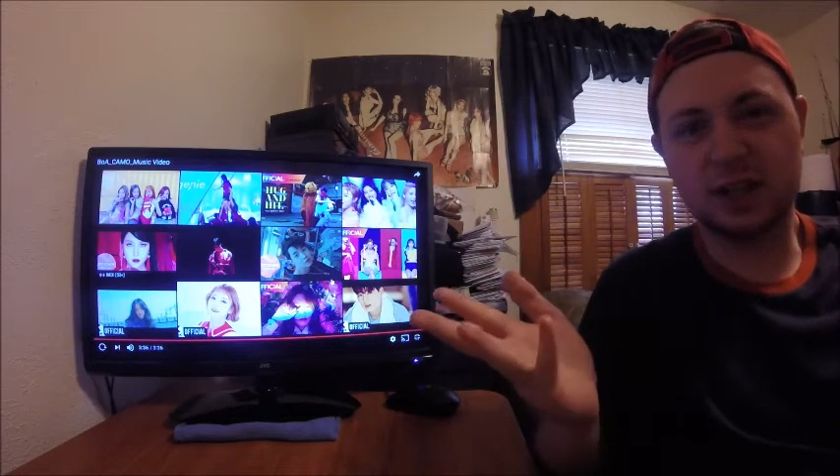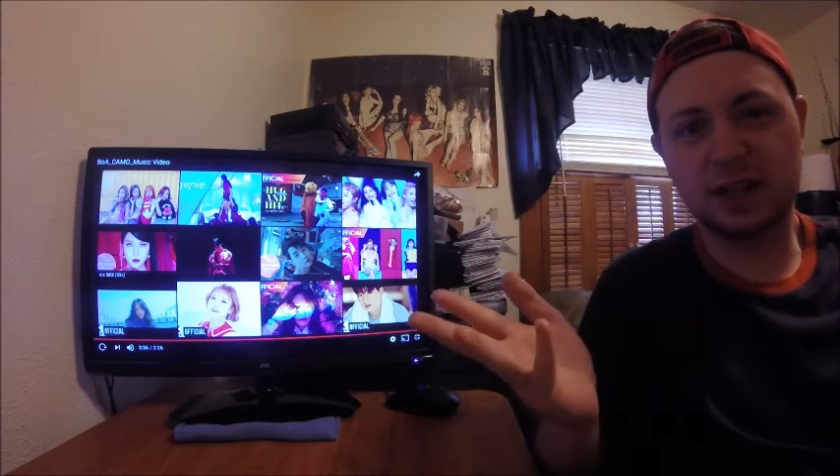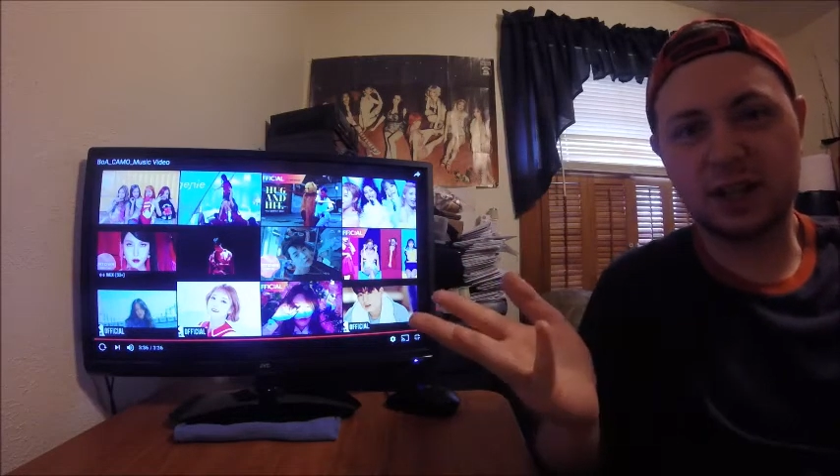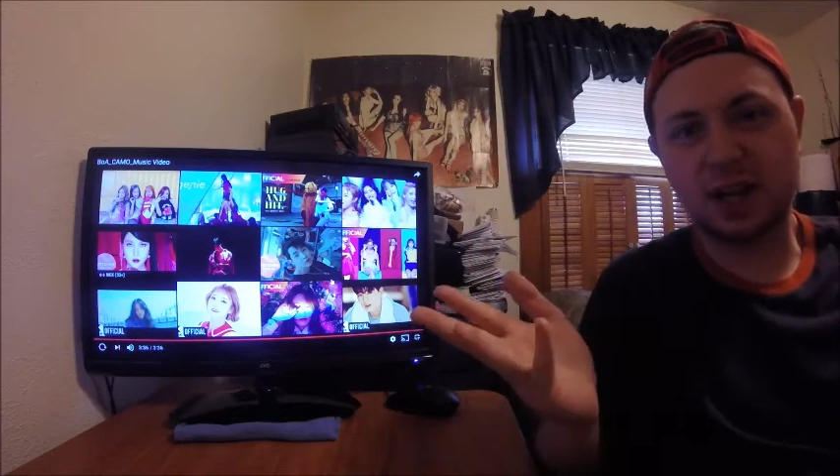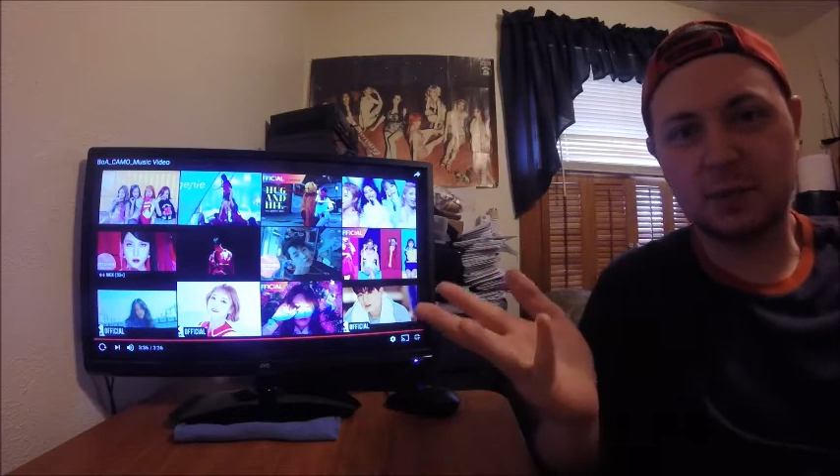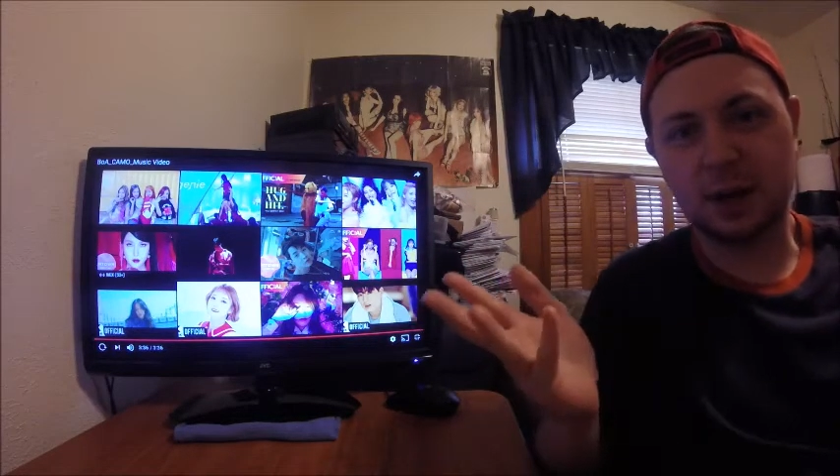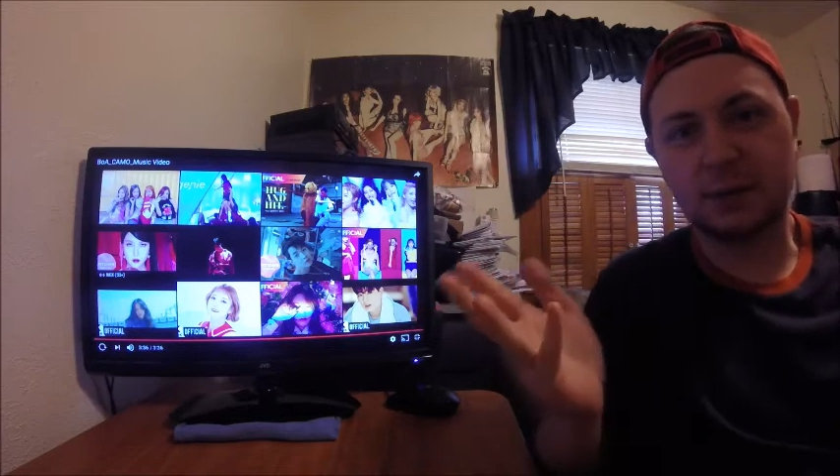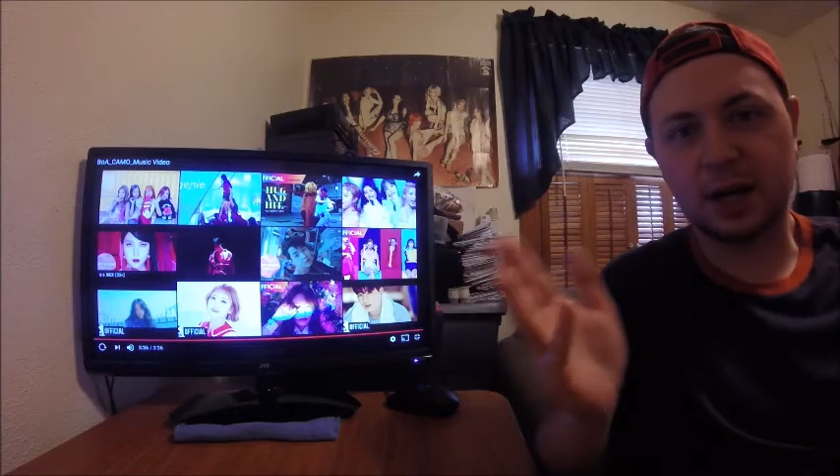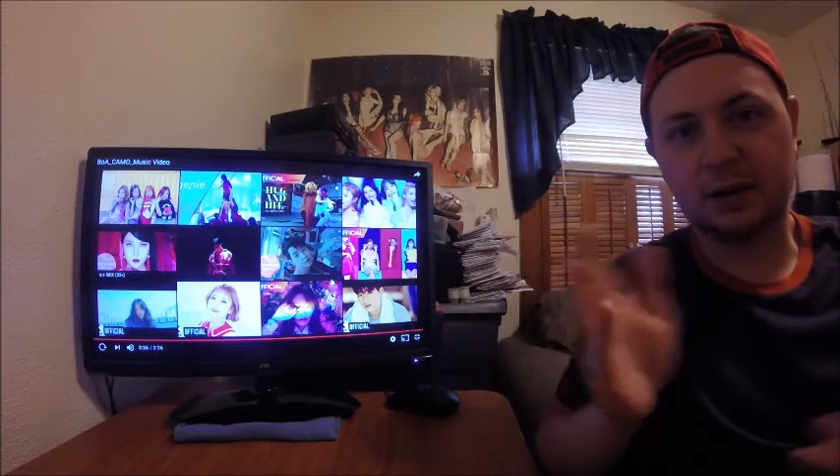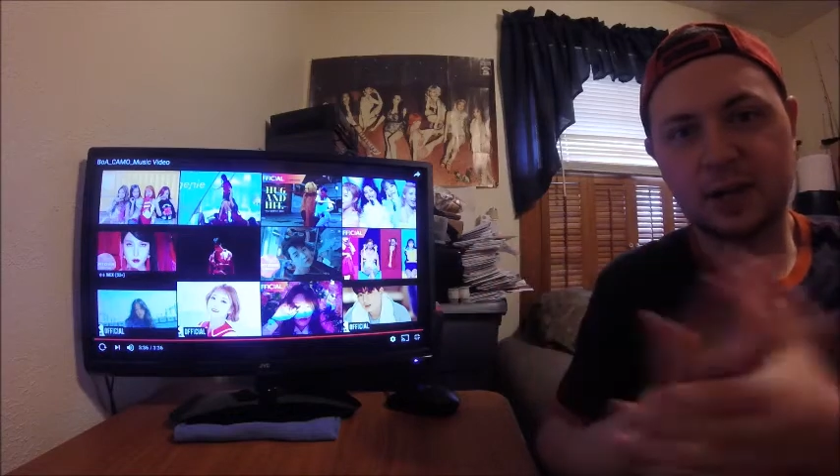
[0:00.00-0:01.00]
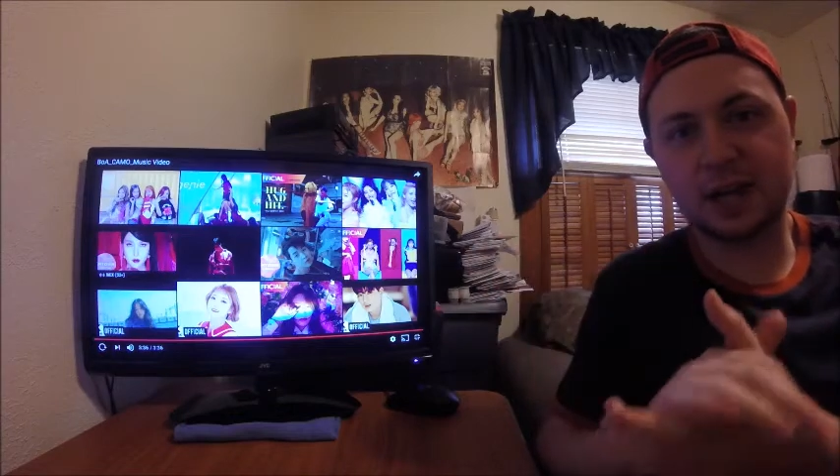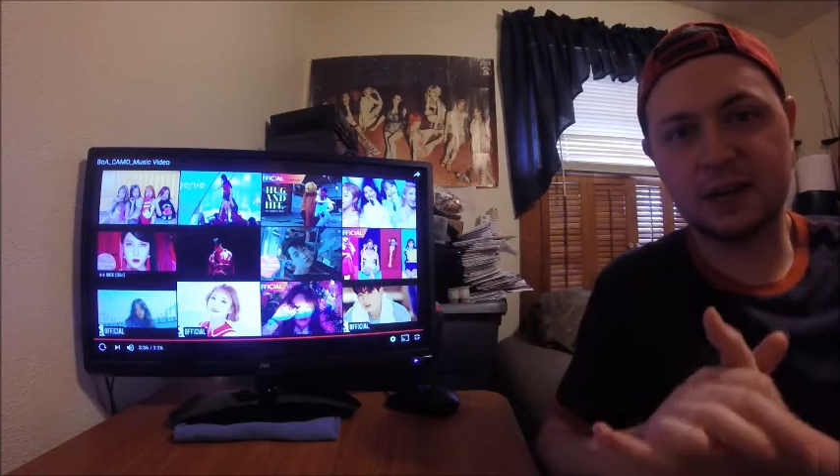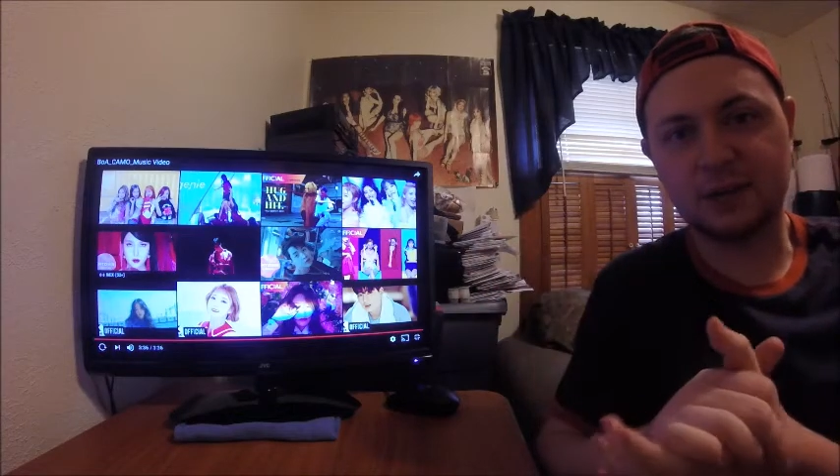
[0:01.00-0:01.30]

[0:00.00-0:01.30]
in K-pop nowadays,